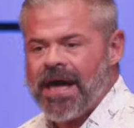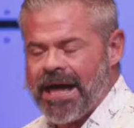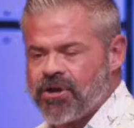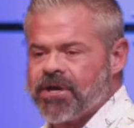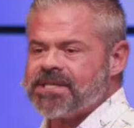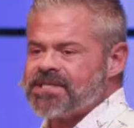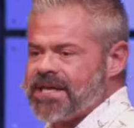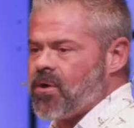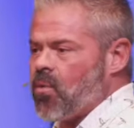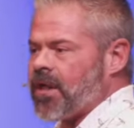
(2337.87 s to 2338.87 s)
And you're going to
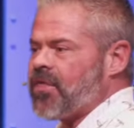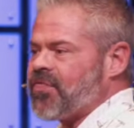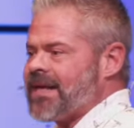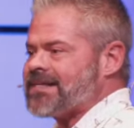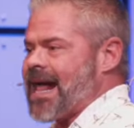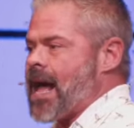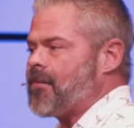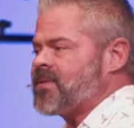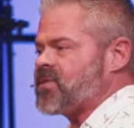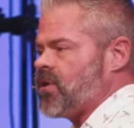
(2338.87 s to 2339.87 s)
see that one of the things that
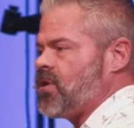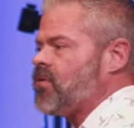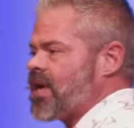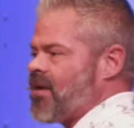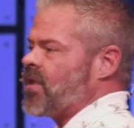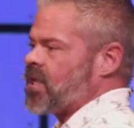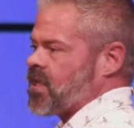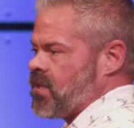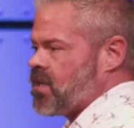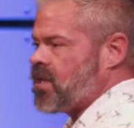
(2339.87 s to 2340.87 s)
happens in New Covenant
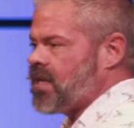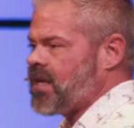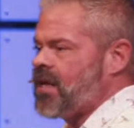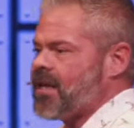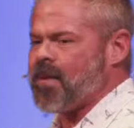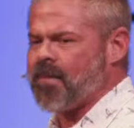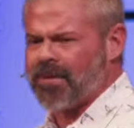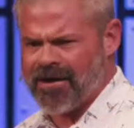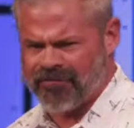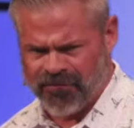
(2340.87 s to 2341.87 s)
community people
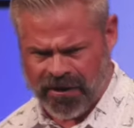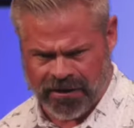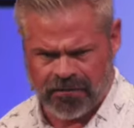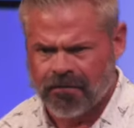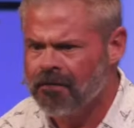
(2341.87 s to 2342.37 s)
have fun.